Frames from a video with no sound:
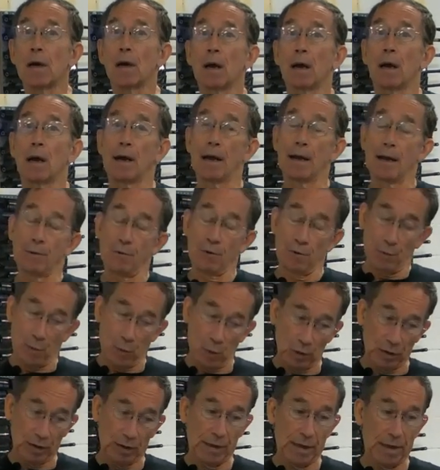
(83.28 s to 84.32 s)
And he would
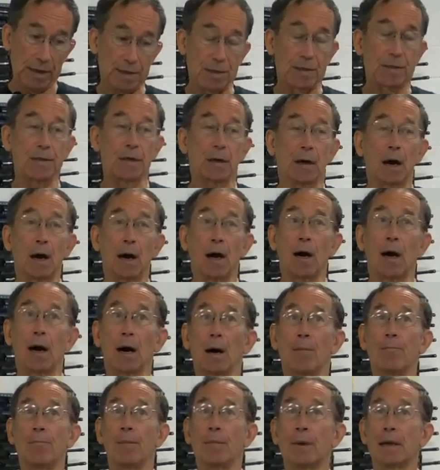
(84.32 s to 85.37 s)
put this
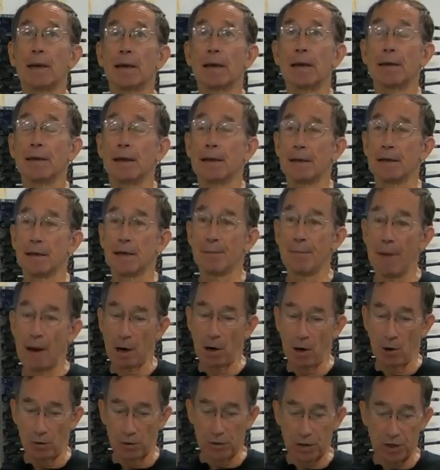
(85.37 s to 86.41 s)
um, in, in the
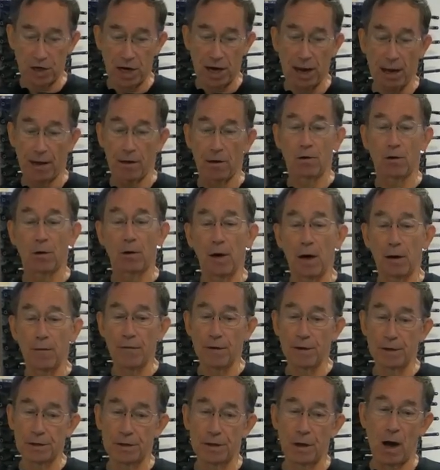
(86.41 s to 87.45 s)
barrel channel of the
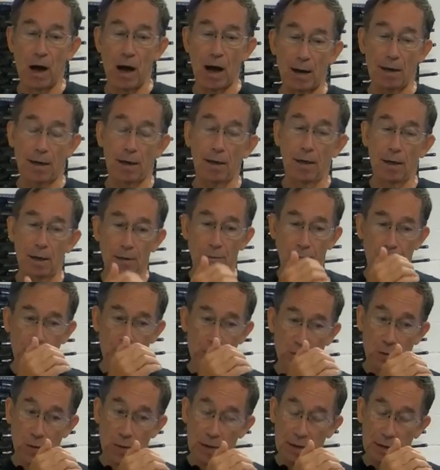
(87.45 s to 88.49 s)
stock
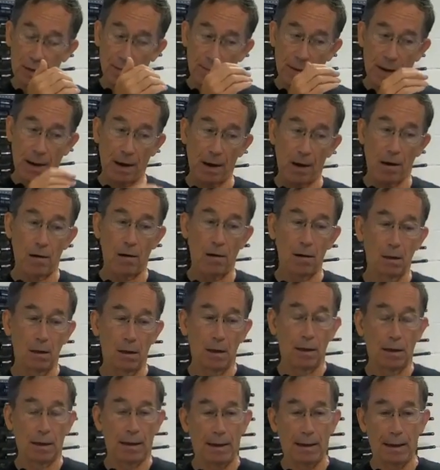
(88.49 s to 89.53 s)
between the barrel
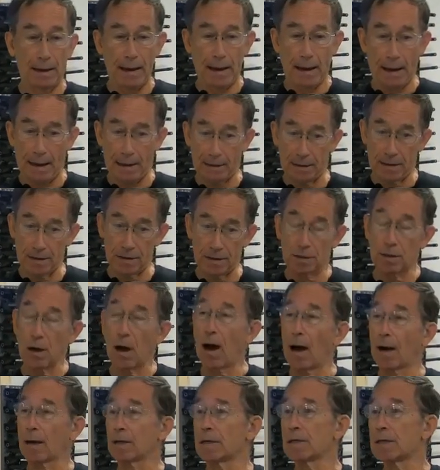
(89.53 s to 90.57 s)
and the
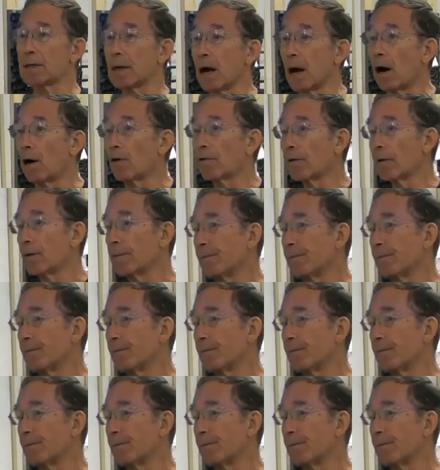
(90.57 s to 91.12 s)
stock itself.